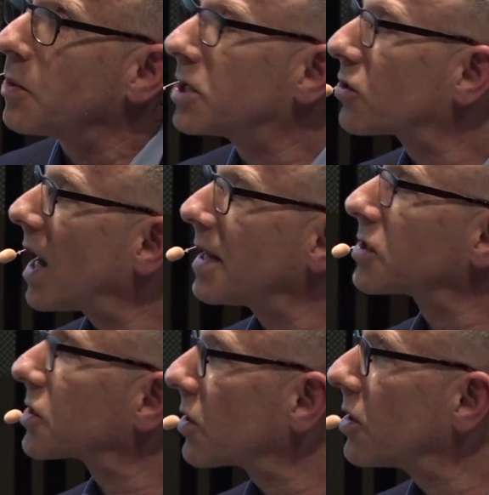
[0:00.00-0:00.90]
we tried a
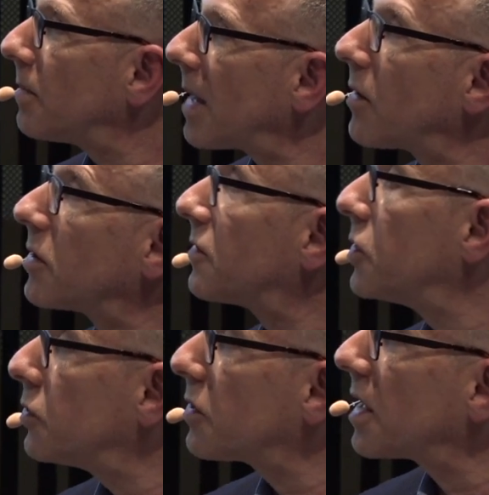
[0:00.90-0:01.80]
certain amount of
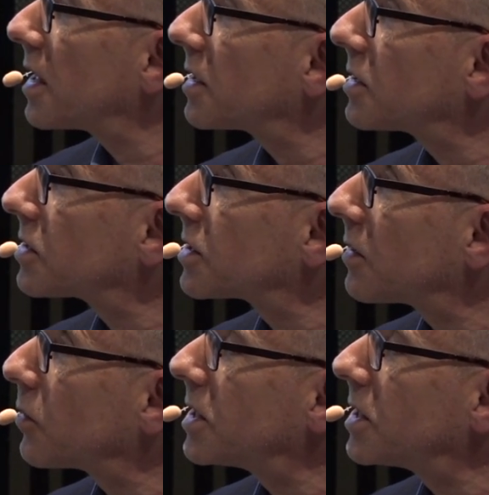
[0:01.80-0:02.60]
new things and